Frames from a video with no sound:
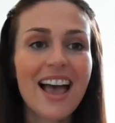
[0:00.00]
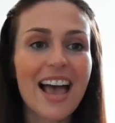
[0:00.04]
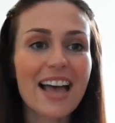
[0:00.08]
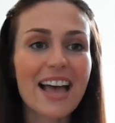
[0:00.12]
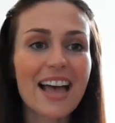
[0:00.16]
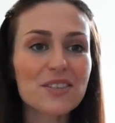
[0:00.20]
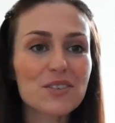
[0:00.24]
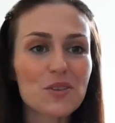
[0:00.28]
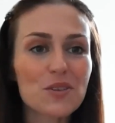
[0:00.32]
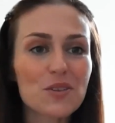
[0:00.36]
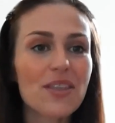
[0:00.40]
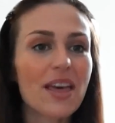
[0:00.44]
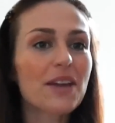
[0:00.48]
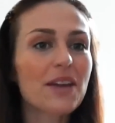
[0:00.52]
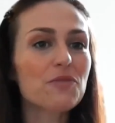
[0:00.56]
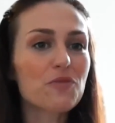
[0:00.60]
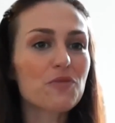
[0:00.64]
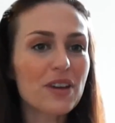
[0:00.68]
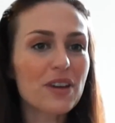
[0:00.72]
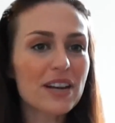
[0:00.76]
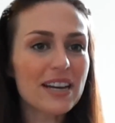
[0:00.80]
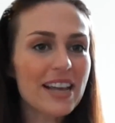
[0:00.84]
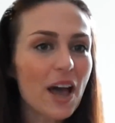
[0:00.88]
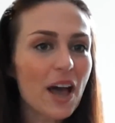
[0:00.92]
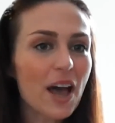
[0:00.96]
And so that
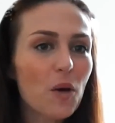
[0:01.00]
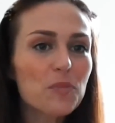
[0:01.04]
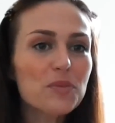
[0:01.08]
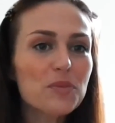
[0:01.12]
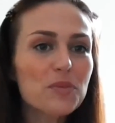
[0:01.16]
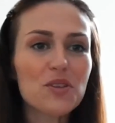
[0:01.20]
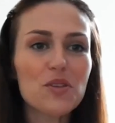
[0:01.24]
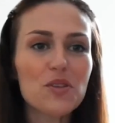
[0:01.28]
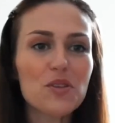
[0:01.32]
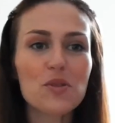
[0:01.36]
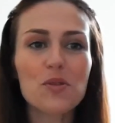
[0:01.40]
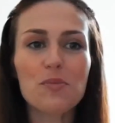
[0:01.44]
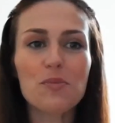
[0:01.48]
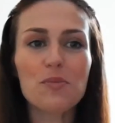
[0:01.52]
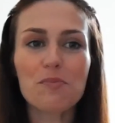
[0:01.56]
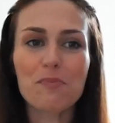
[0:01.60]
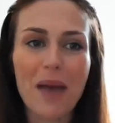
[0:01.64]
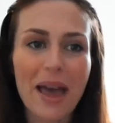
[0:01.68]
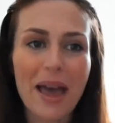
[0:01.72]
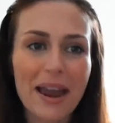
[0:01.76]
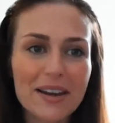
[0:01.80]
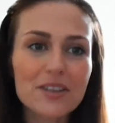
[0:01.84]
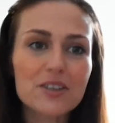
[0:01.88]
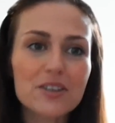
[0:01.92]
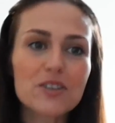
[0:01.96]
really helps you
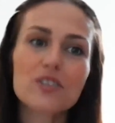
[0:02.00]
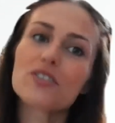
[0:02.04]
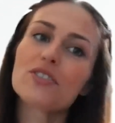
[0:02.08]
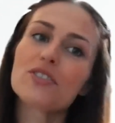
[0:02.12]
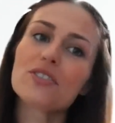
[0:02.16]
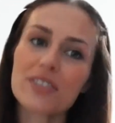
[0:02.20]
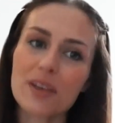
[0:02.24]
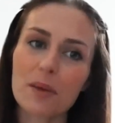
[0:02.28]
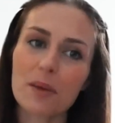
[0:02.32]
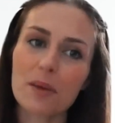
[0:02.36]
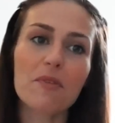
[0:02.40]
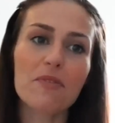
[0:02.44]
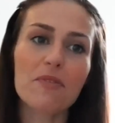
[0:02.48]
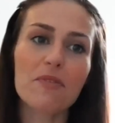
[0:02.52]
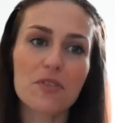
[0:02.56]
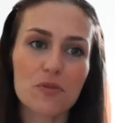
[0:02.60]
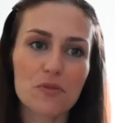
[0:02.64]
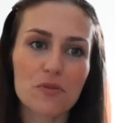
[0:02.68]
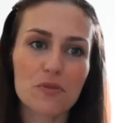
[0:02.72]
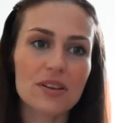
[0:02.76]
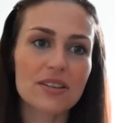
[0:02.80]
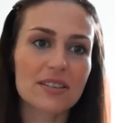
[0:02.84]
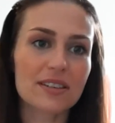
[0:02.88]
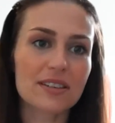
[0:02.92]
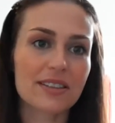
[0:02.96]
manage some of the
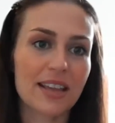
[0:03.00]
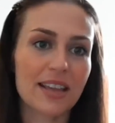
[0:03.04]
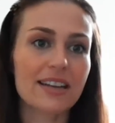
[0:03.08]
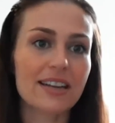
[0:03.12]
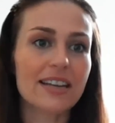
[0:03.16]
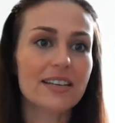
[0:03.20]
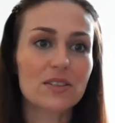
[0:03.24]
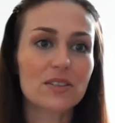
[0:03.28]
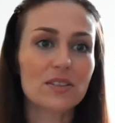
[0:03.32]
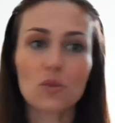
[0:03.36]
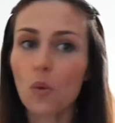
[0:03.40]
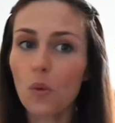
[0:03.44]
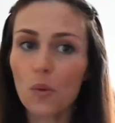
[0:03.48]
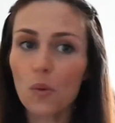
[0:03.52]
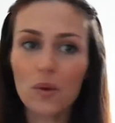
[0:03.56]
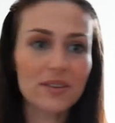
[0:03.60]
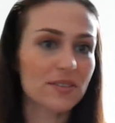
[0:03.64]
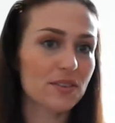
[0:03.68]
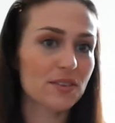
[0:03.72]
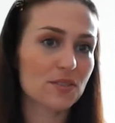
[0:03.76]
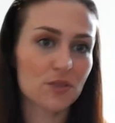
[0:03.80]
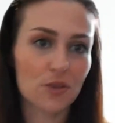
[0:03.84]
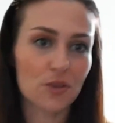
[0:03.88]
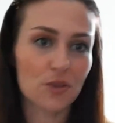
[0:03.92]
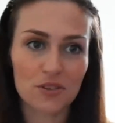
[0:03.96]
risk that is always
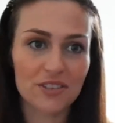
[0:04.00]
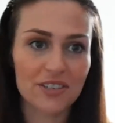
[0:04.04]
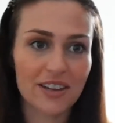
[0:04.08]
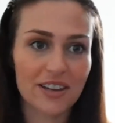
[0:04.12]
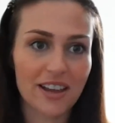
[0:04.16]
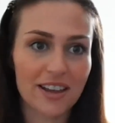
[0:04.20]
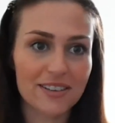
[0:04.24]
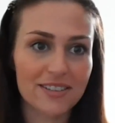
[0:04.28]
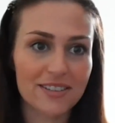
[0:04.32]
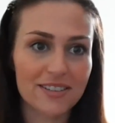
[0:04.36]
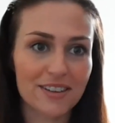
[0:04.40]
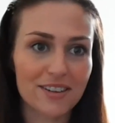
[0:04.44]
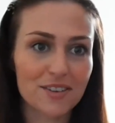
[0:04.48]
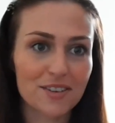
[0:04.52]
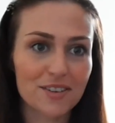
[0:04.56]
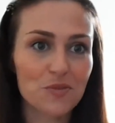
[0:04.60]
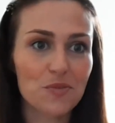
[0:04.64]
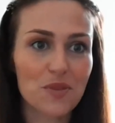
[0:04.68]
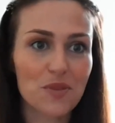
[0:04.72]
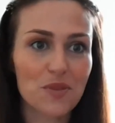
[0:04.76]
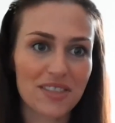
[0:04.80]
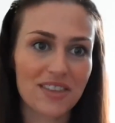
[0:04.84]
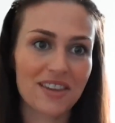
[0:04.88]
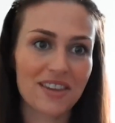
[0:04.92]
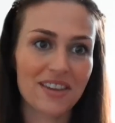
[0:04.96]
associated
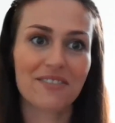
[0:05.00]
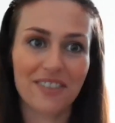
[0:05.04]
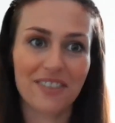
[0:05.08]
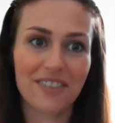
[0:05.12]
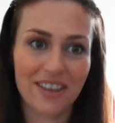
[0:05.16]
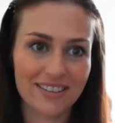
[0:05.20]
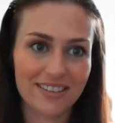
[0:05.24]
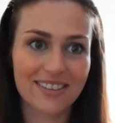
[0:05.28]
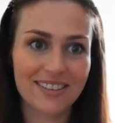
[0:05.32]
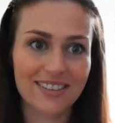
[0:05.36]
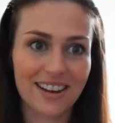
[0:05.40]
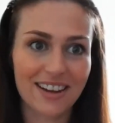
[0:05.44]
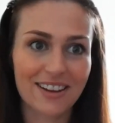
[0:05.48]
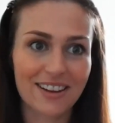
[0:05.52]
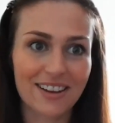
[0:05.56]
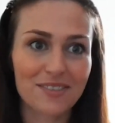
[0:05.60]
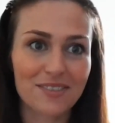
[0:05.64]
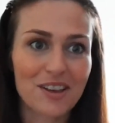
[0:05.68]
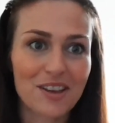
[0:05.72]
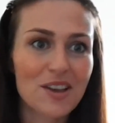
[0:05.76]
with investing.